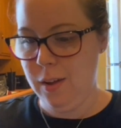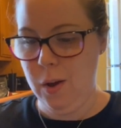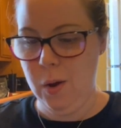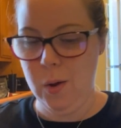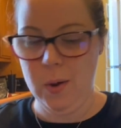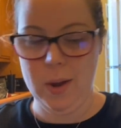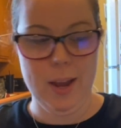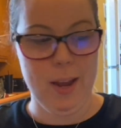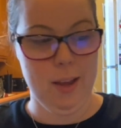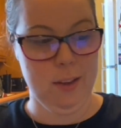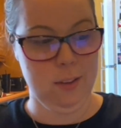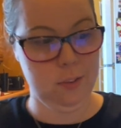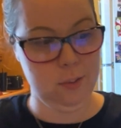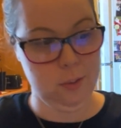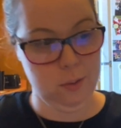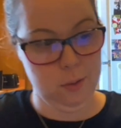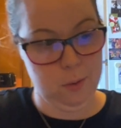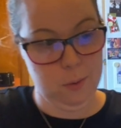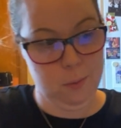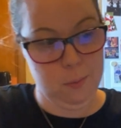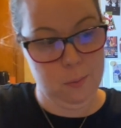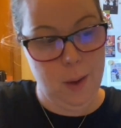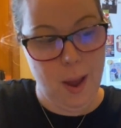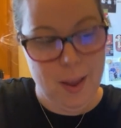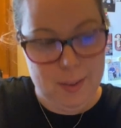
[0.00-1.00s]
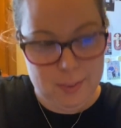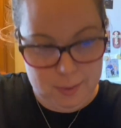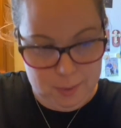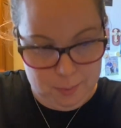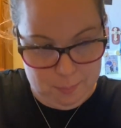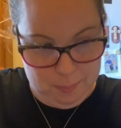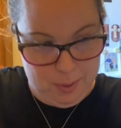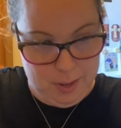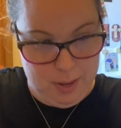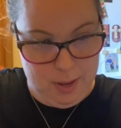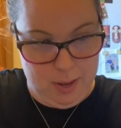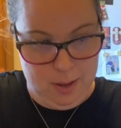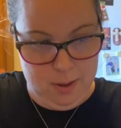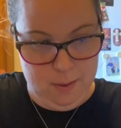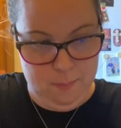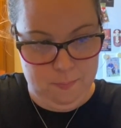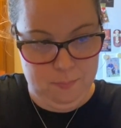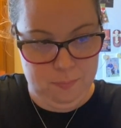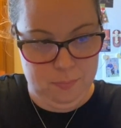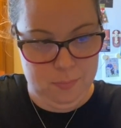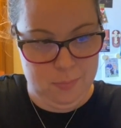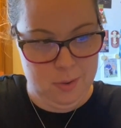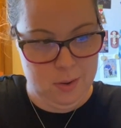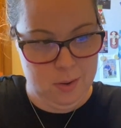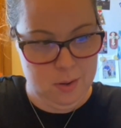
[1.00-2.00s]
Okay, so the recipe
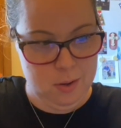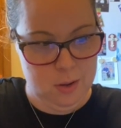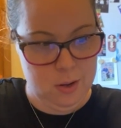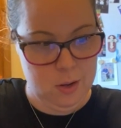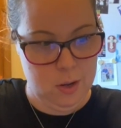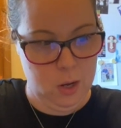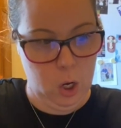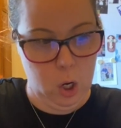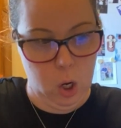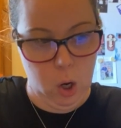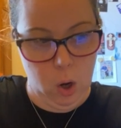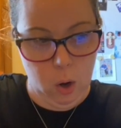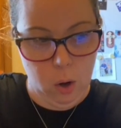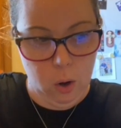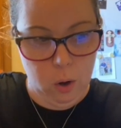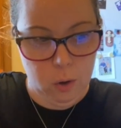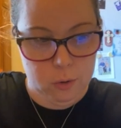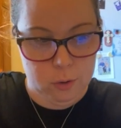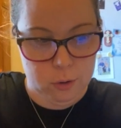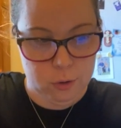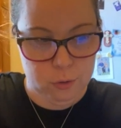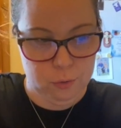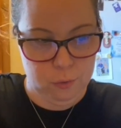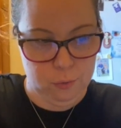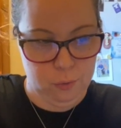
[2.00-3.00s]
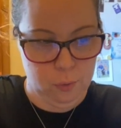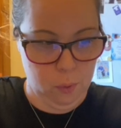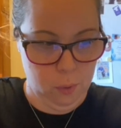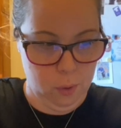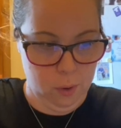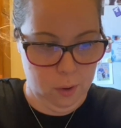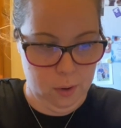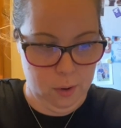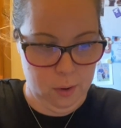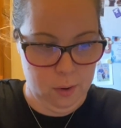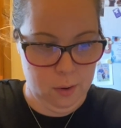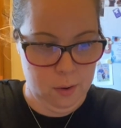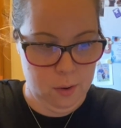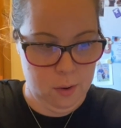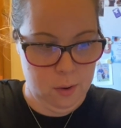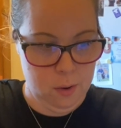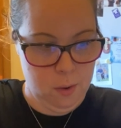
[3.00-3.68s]
calls for